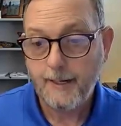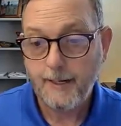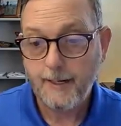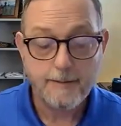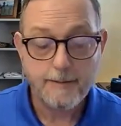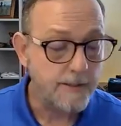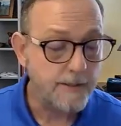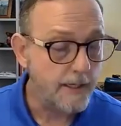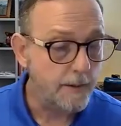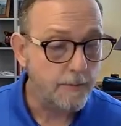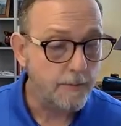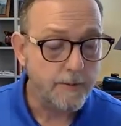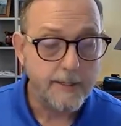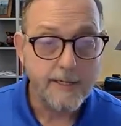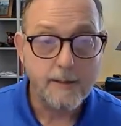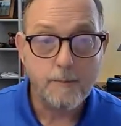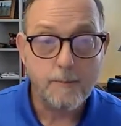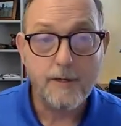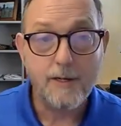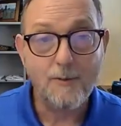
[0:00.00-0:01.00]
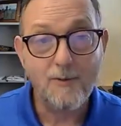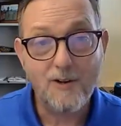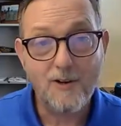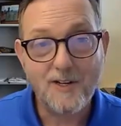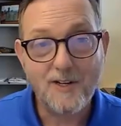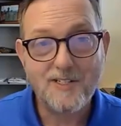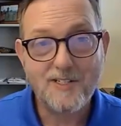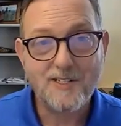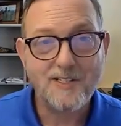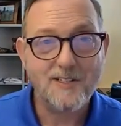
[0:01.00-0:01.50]
It's not what anybody
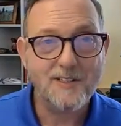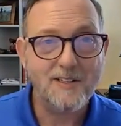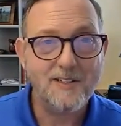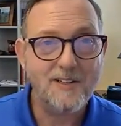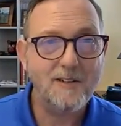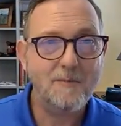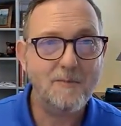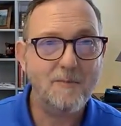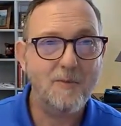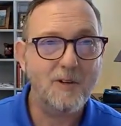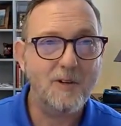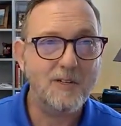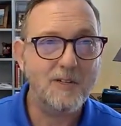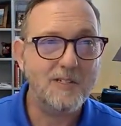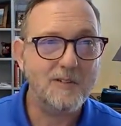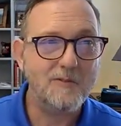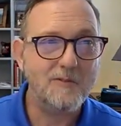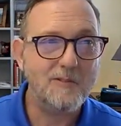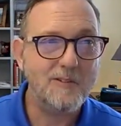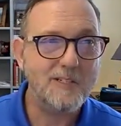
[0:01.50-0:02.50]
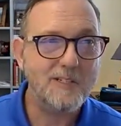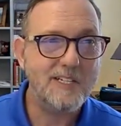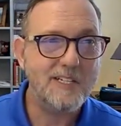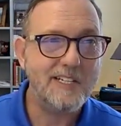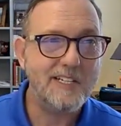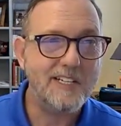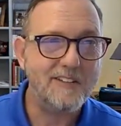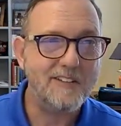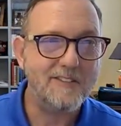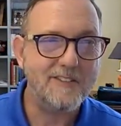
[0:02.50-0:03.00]
wants to
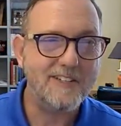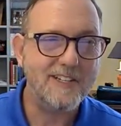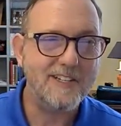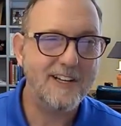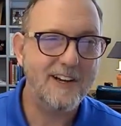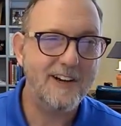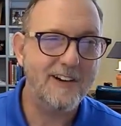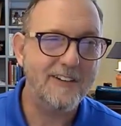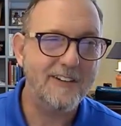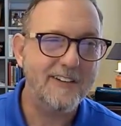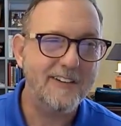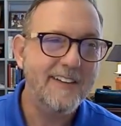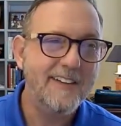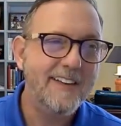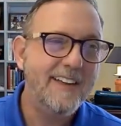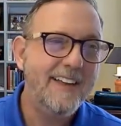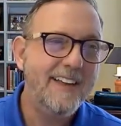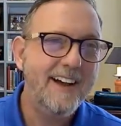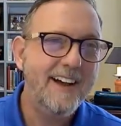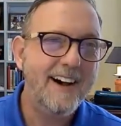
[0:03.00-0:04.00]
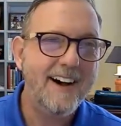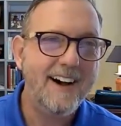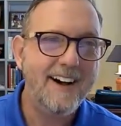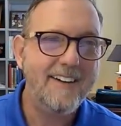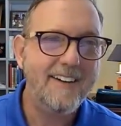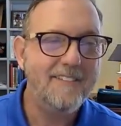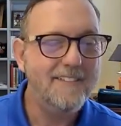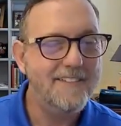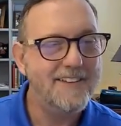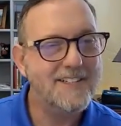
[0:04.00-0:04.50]
receive. So
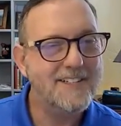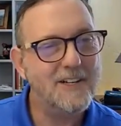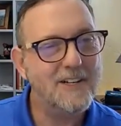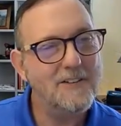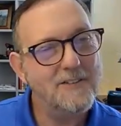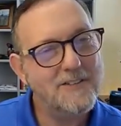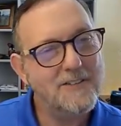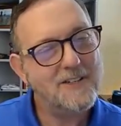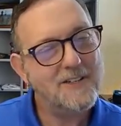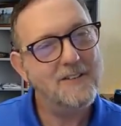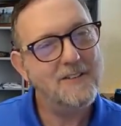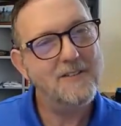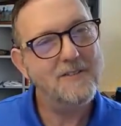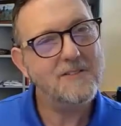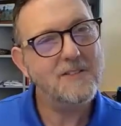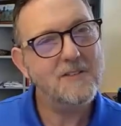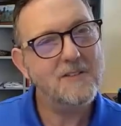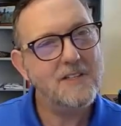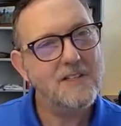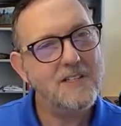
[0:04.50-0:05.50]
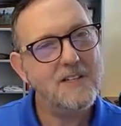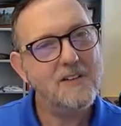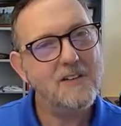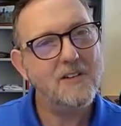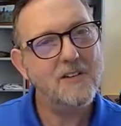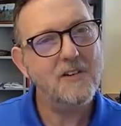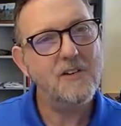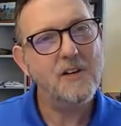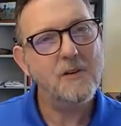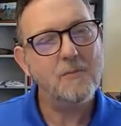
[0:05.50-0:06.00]
these are
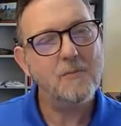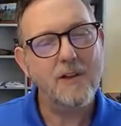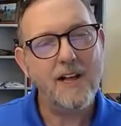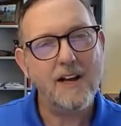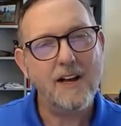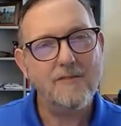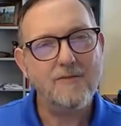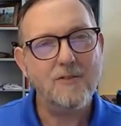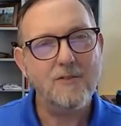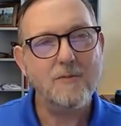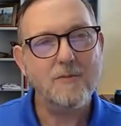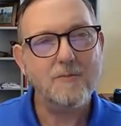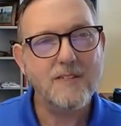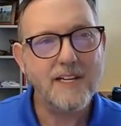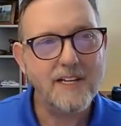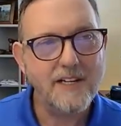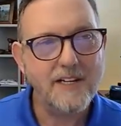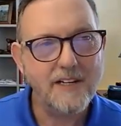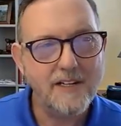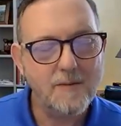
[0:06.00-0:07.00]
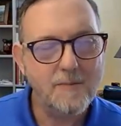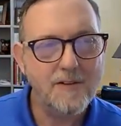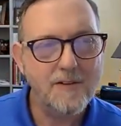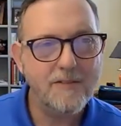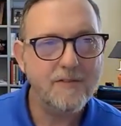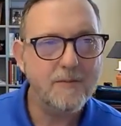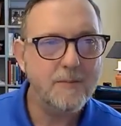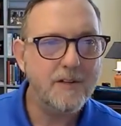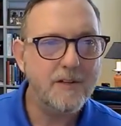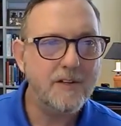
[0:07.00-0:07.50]
the learning platforms that you can
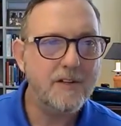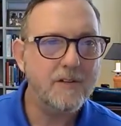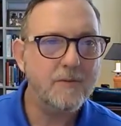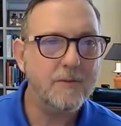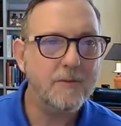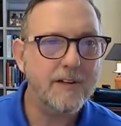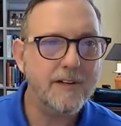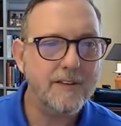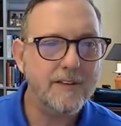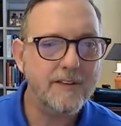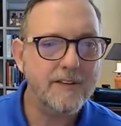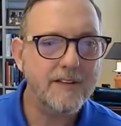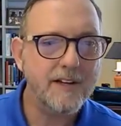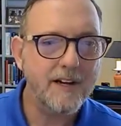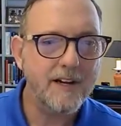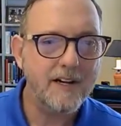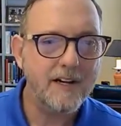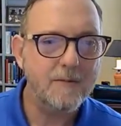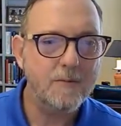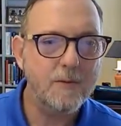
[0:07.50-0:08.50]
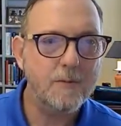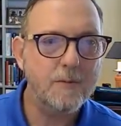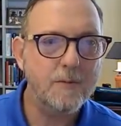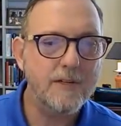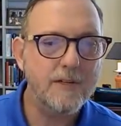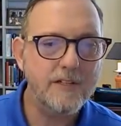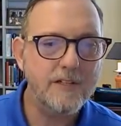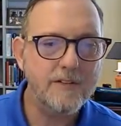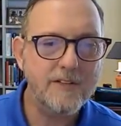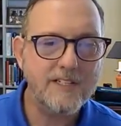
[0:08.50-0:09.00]
be familiar with. When
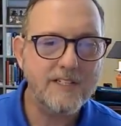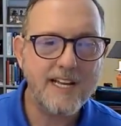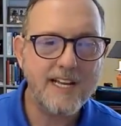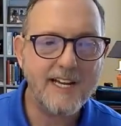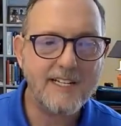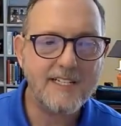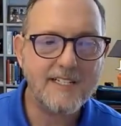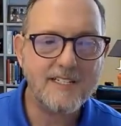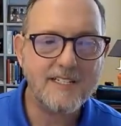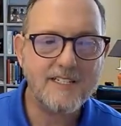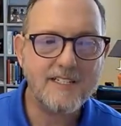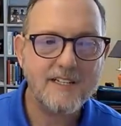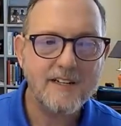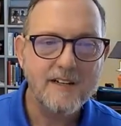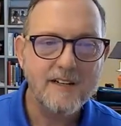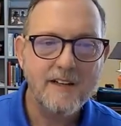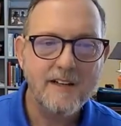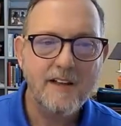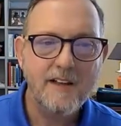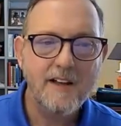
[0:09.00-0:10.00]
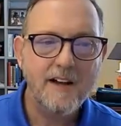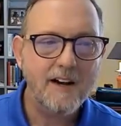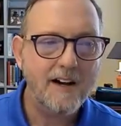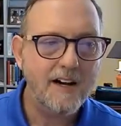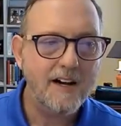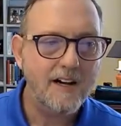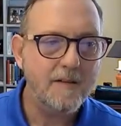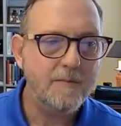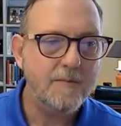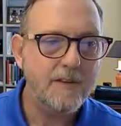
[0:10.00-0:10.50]
we do the tests,
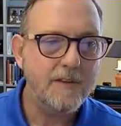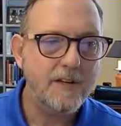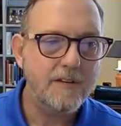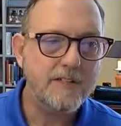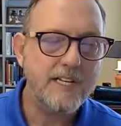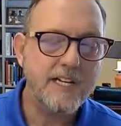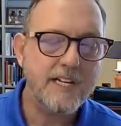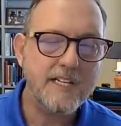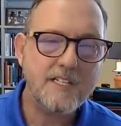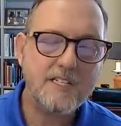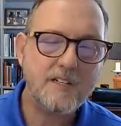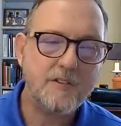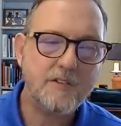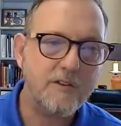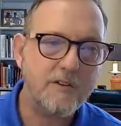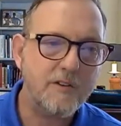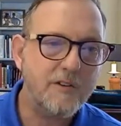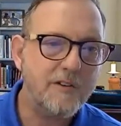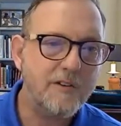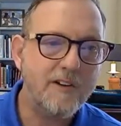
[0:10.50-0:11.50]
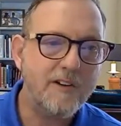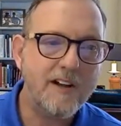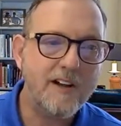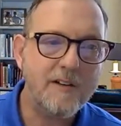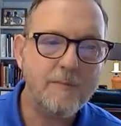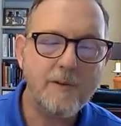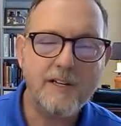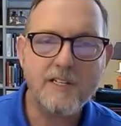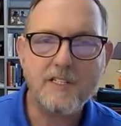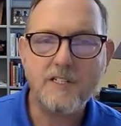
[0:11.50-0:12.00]
Their tests are
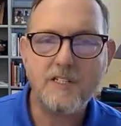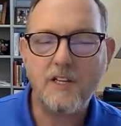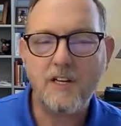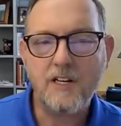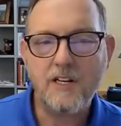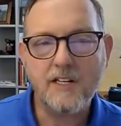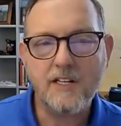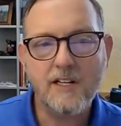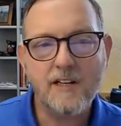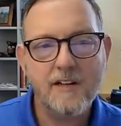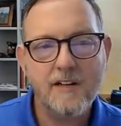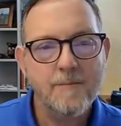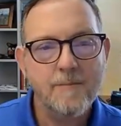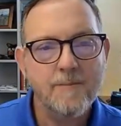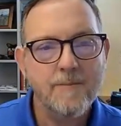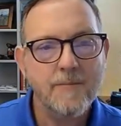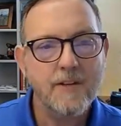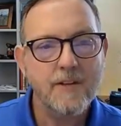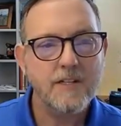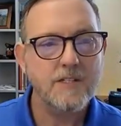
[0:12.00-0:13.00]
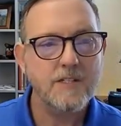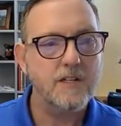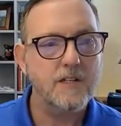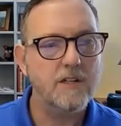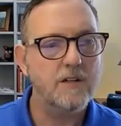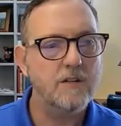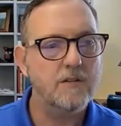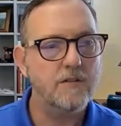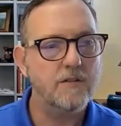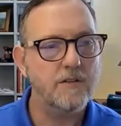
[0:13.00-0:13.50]
35 minutes long,
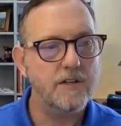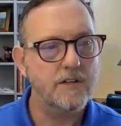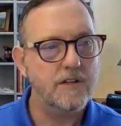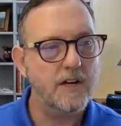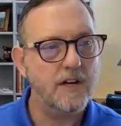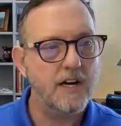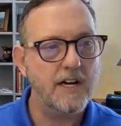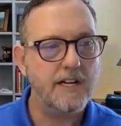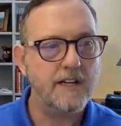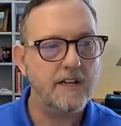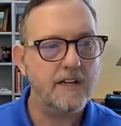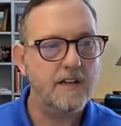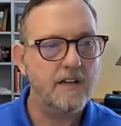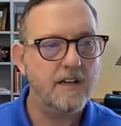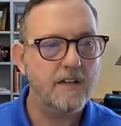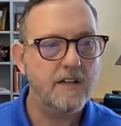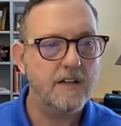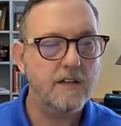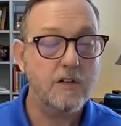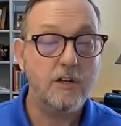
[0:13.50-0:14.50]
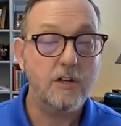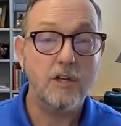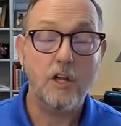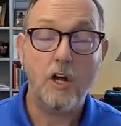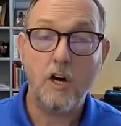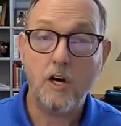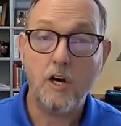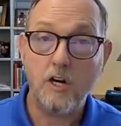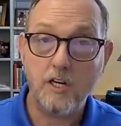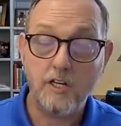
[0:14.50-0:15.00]
so they're not
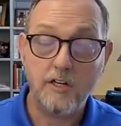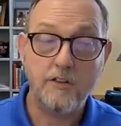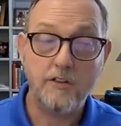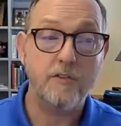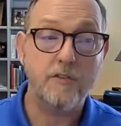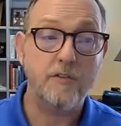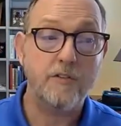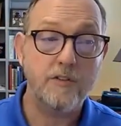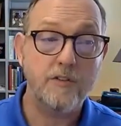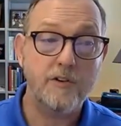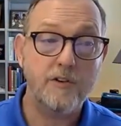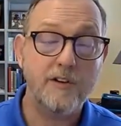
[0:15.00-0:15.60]
long. They're